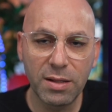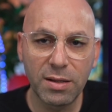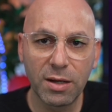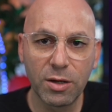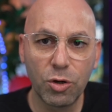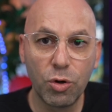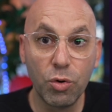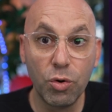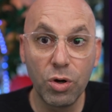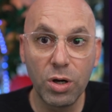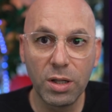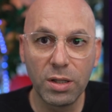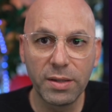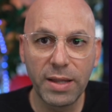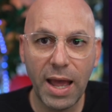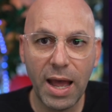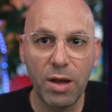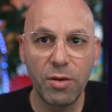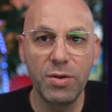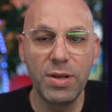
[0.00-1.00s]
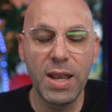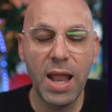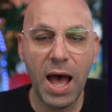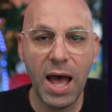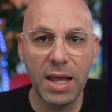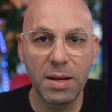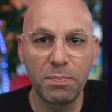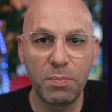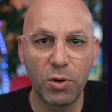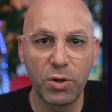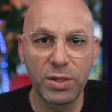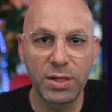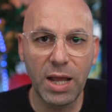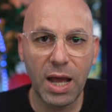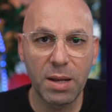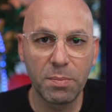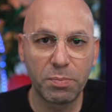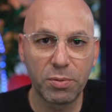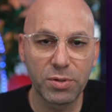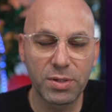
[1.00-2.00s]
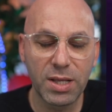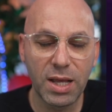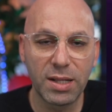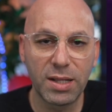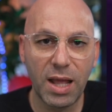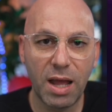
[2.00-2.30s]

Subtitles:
and Google down 9.9%